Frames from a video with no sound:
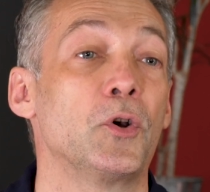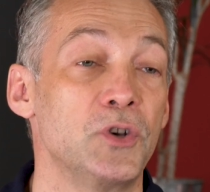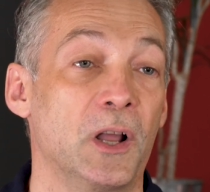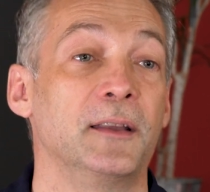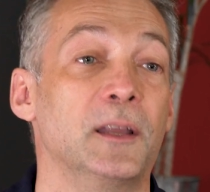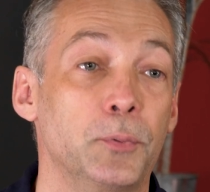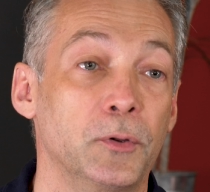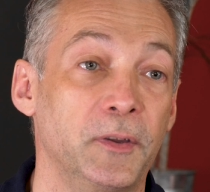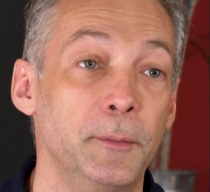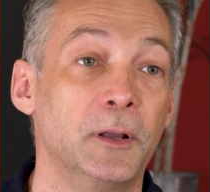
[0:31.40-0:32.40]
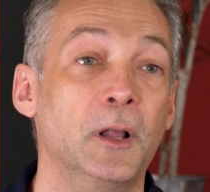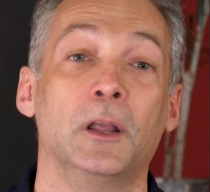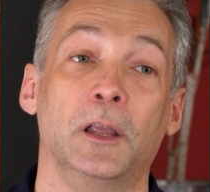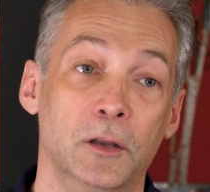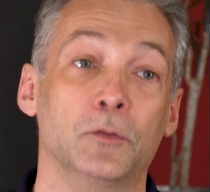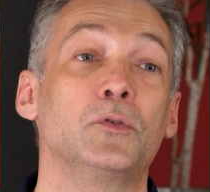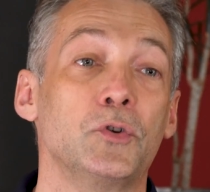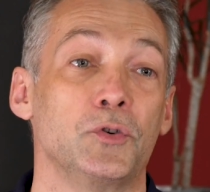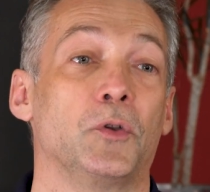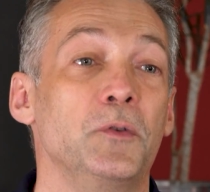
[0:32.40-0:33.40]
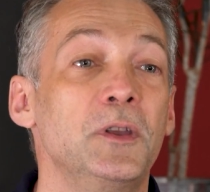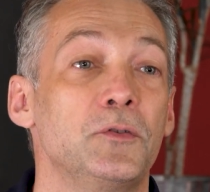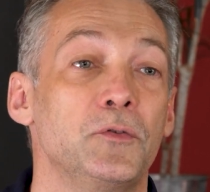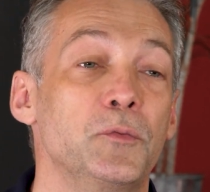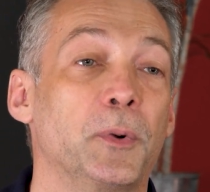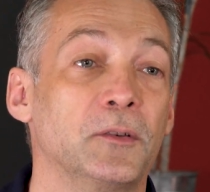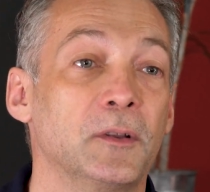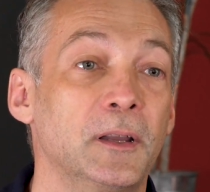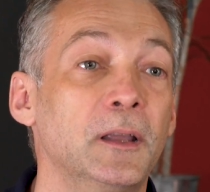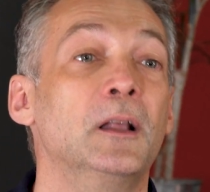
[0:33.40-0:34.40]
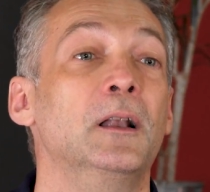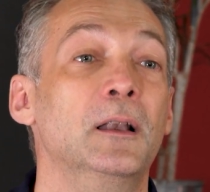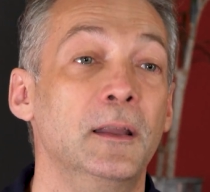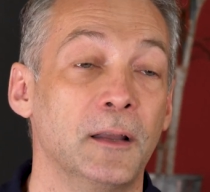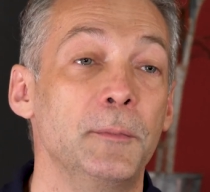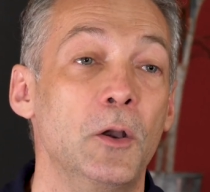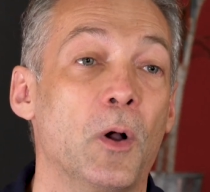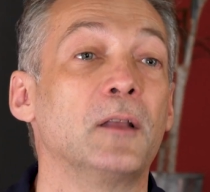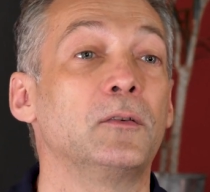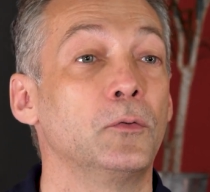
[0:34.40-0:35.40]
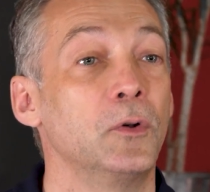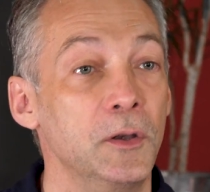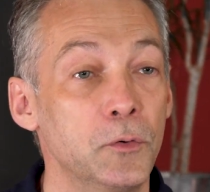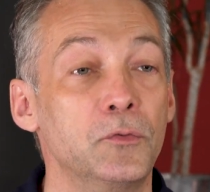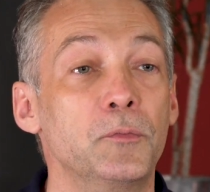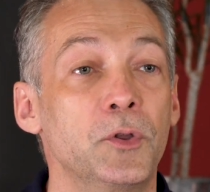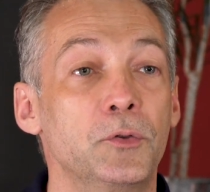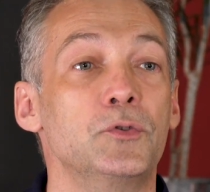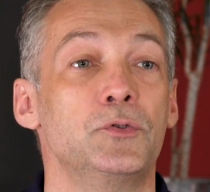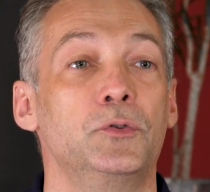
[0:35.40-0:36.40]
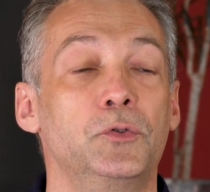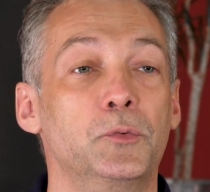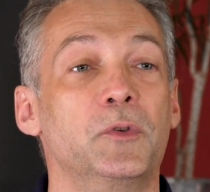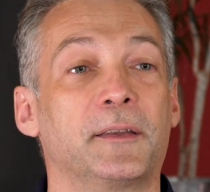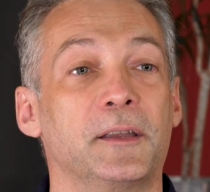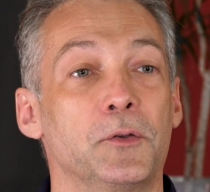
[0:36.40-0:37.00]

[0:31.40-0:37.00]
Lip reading: And so today, I'm going to present the improvements and new game modes available in WRC